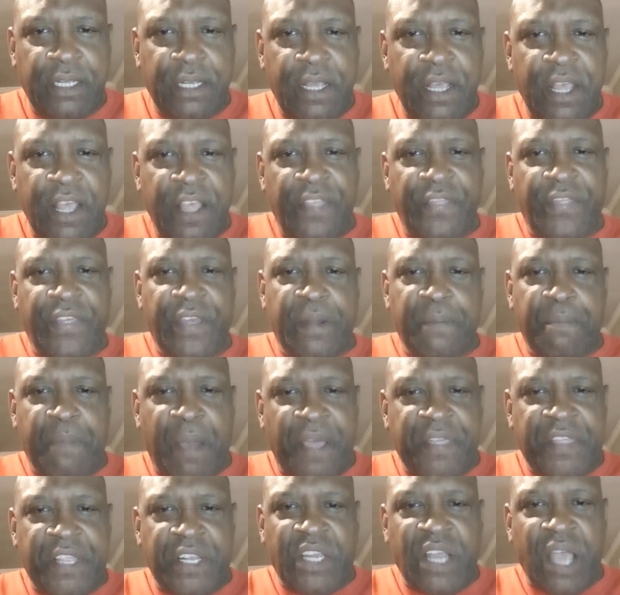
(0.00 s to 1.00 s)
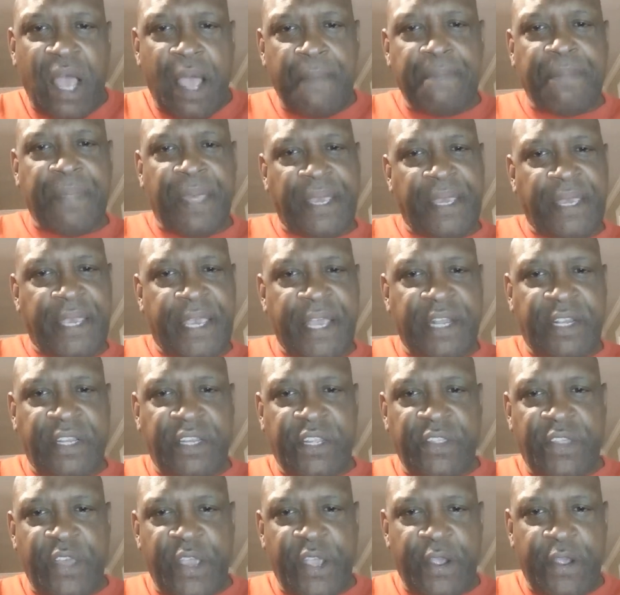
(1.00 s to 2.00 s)
then by the time they get to
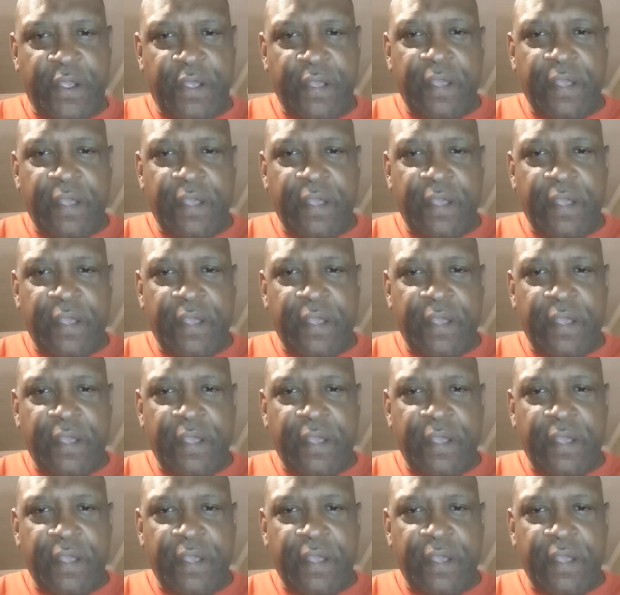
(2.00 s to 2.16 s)
there,